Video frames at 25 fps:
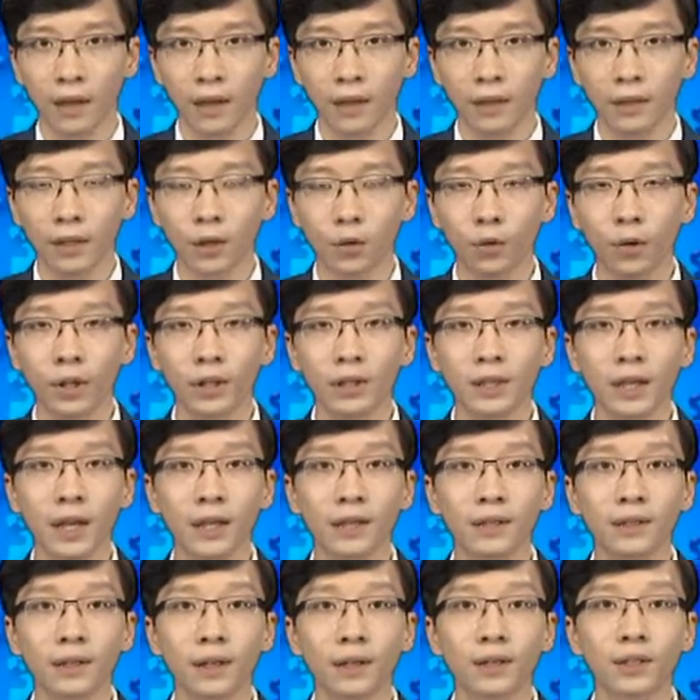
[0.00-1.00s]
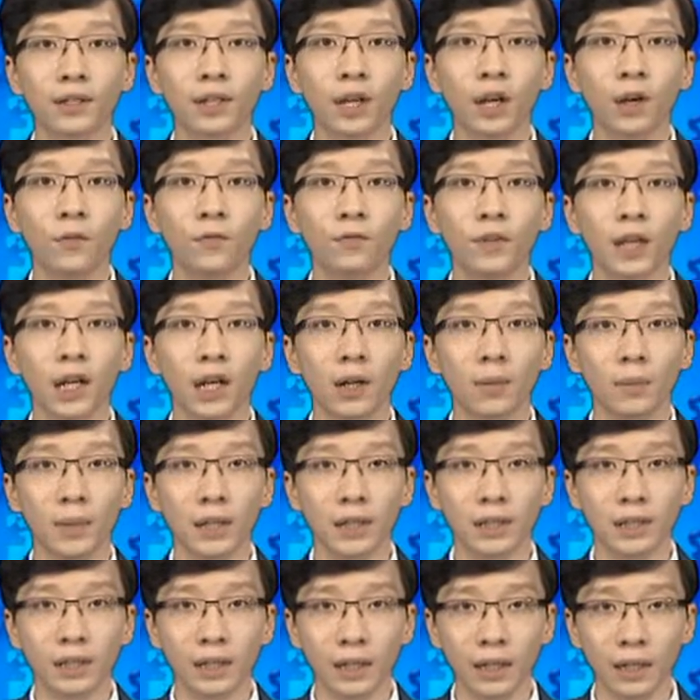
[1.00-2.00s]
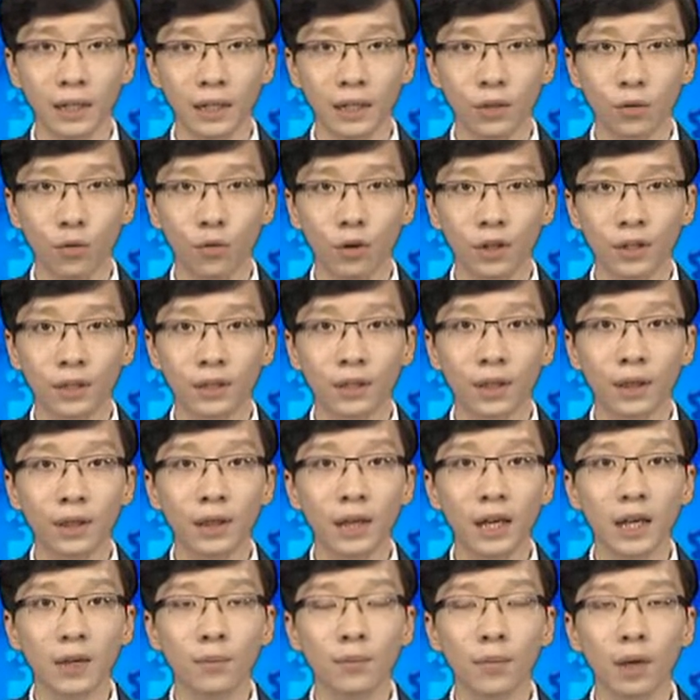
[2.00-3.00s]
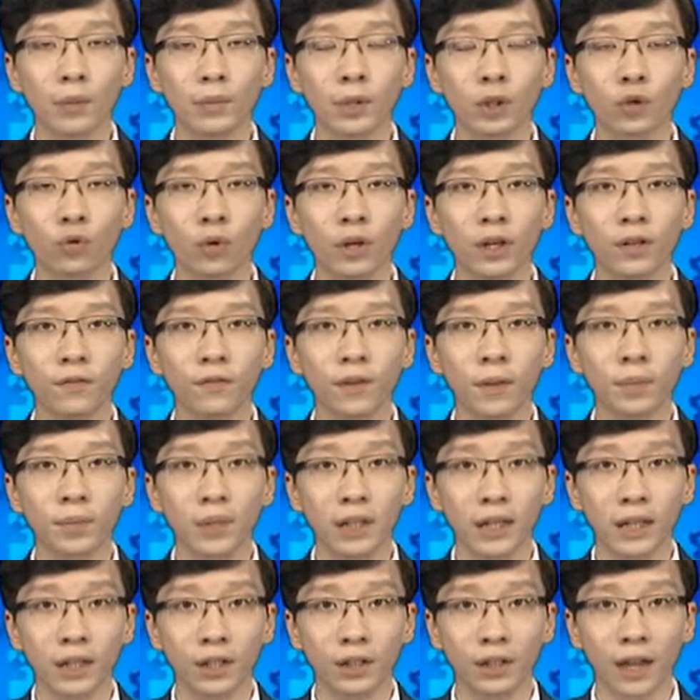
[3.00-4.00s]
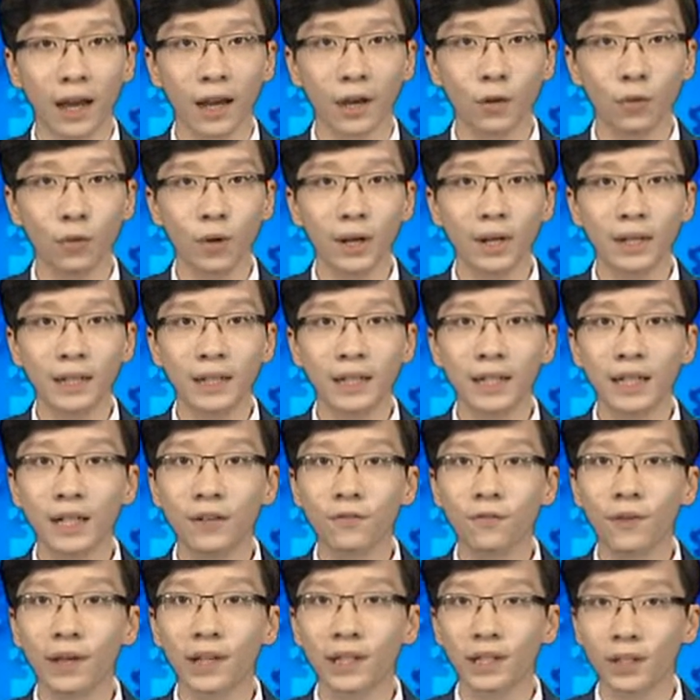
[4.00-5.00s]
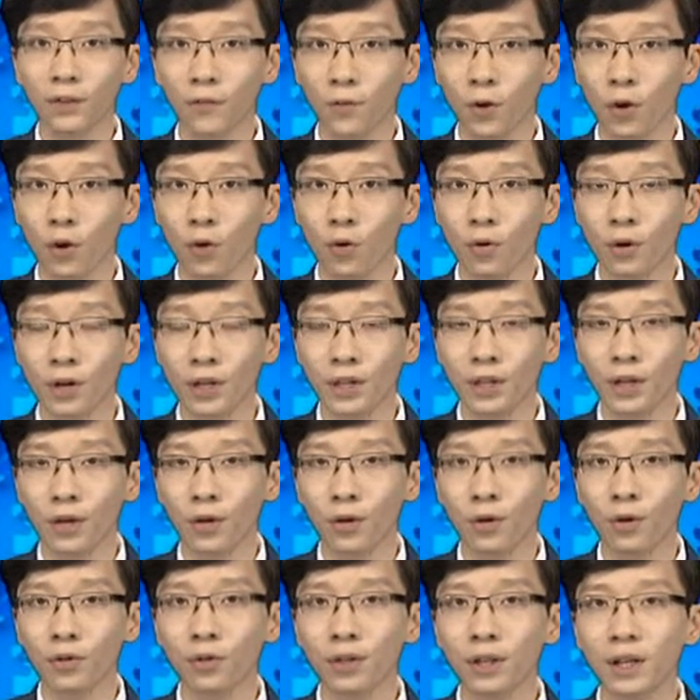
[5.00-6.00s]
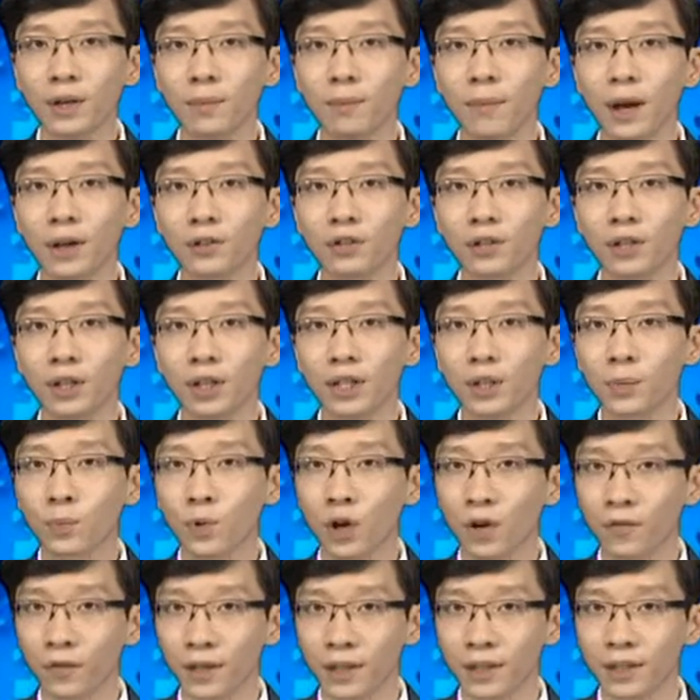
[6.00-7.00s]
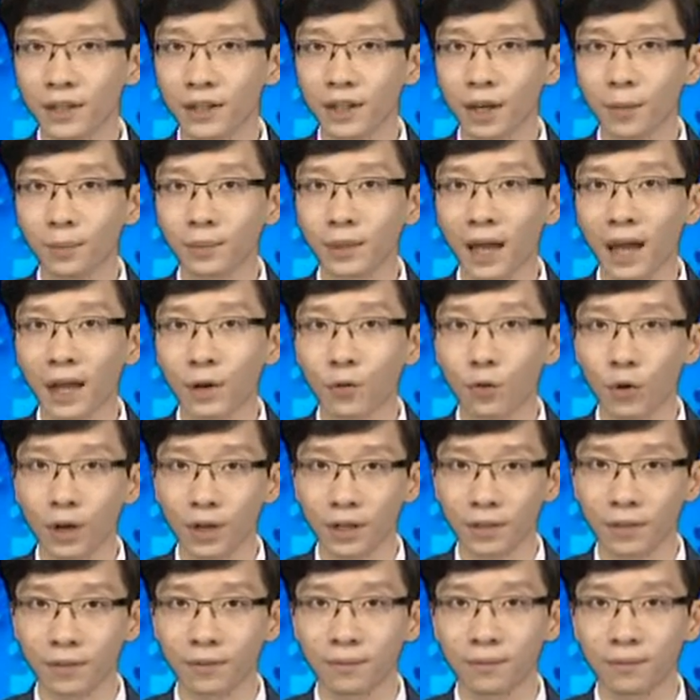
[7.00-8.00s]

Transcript: The quintessence of Vietnamese tea was the theme of the 2015 Thái Nguyên Tea Festival in the northern mountainous province of Thái Nguyên.